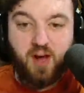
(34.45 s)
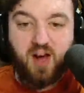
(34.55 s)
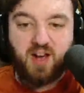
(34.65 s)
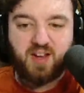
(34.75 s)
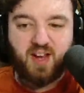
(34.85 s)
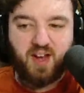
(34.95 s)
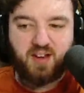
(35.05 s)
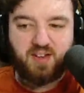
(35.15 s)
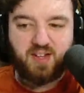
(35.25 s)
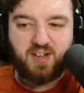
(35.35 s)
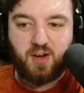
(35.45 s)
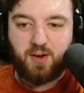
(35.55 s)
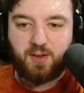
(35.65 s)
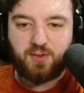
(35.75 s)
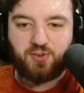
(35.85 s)
Ah, I can indeed.
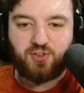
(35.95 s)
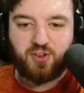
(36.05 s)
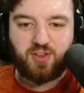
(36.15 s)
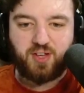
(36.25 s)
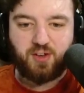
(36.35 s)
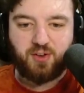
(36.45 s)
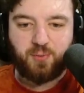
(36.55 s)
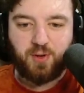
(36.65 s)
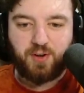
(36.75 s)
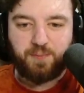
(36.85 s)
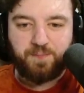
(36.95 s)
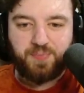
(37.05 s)
Oh, there's a, the other one.